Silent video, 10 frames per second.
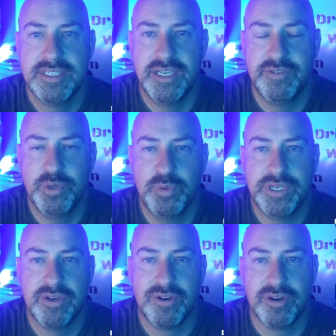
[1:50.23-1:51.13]
of who
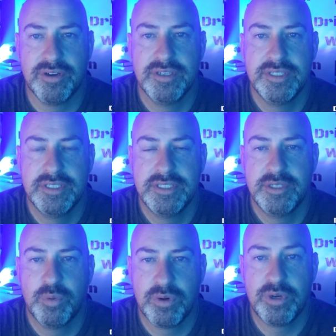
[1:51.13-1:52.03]
we are,
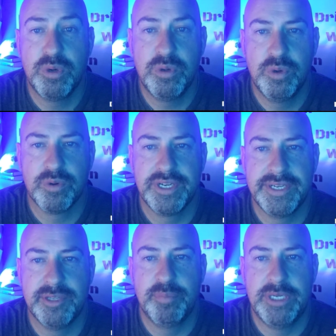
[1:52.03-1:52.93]
we're
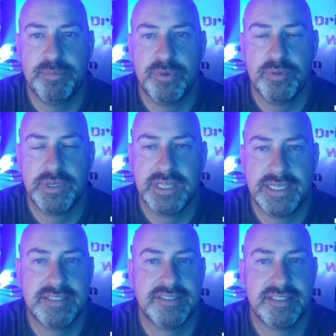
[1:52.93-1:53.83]
goal-oriented people and we
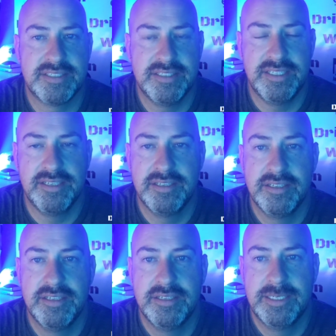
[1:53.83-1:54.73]
like to succeed.
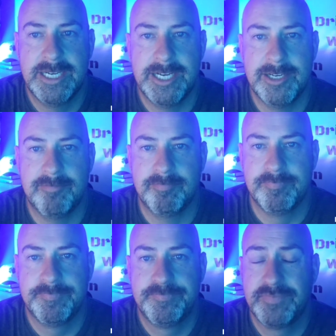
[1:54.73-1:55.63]

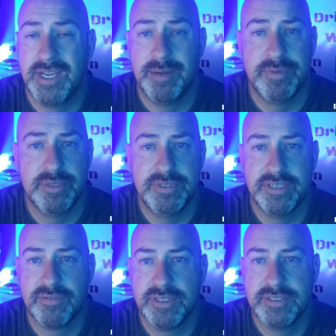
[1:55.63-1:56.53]
I'm no
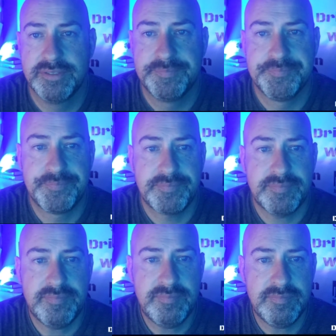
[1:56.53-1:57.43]
different.
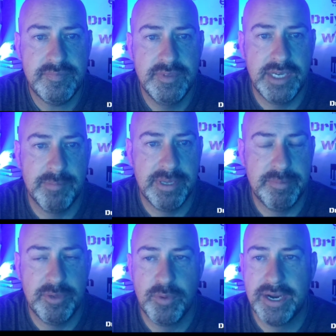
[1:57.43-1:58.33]
I may
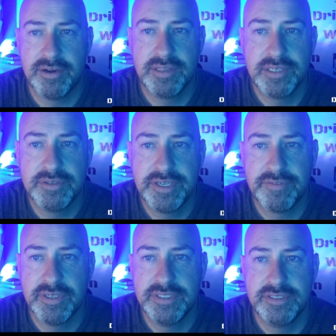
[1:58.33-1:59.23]
be wired a little
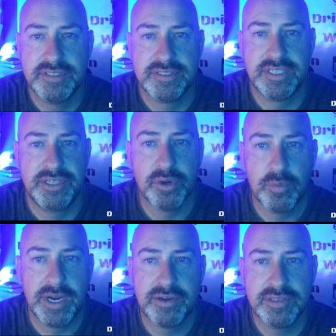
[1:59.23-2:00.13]
different, just like you're
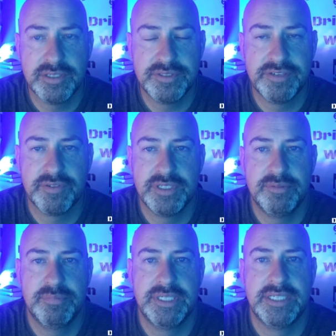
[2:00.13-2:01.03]
wired a little
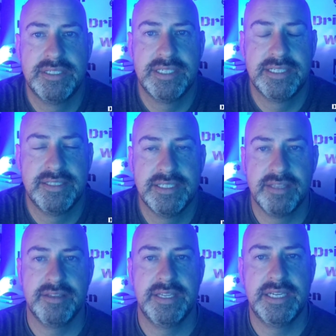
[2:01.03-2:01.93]
different, but at the end
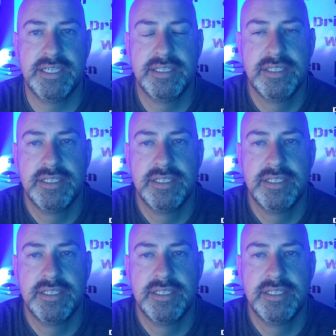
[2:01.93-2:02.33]
of the day,